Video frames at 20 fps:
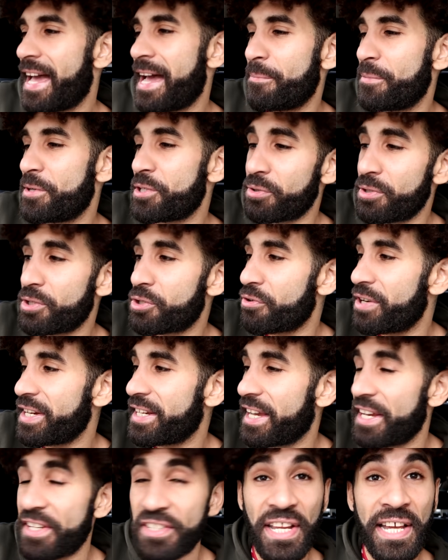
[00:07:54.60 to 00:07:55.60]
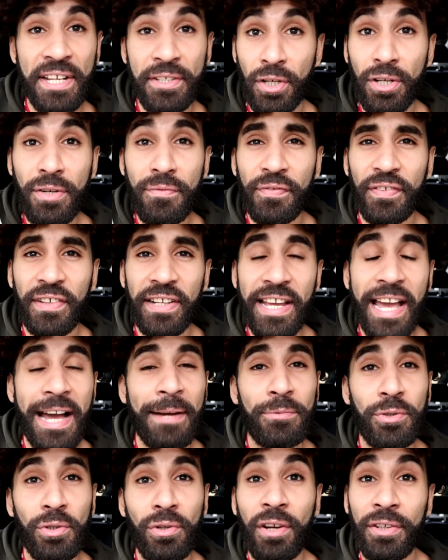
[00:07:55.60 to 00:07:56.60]
James Rodriguez, and hopefully
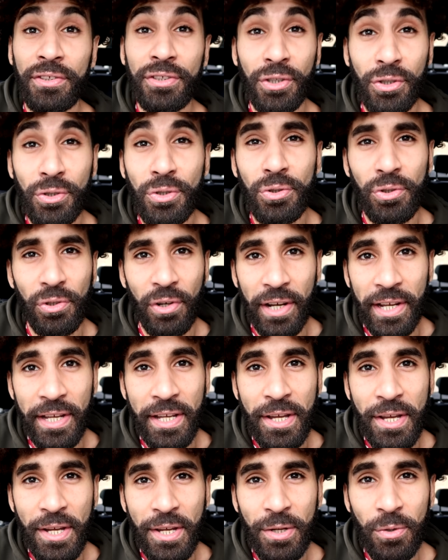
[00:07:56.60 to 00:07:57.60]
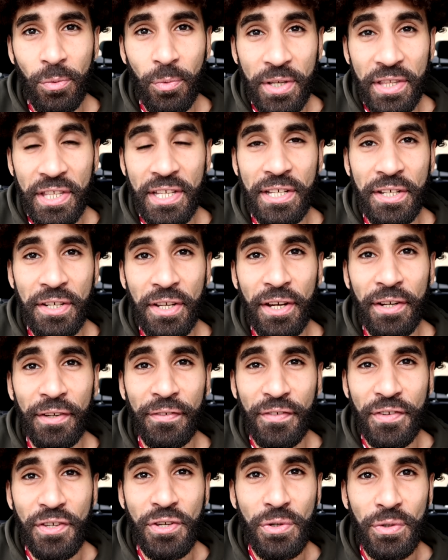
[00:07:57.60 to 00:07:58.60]
Abdoulaye Doucouré within a
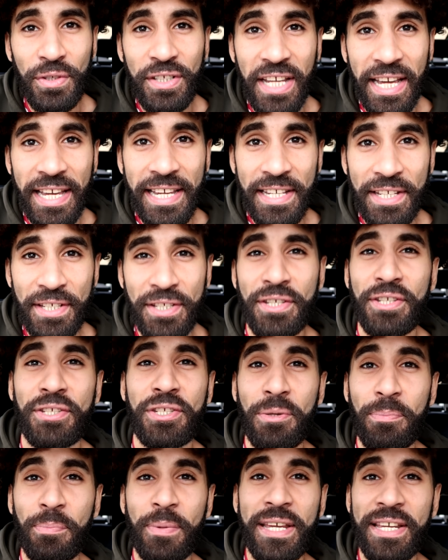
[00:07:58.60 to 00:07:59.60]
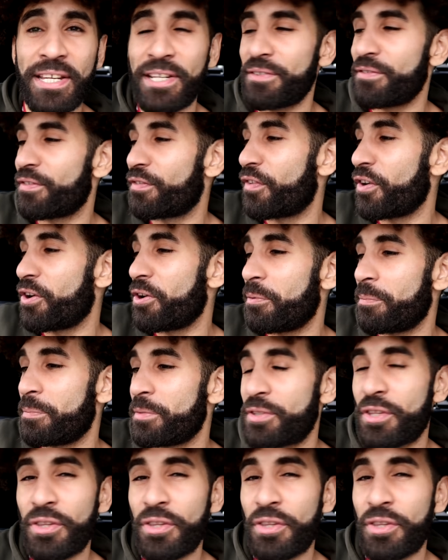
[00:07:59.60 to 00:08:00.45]
few days to be confirmed.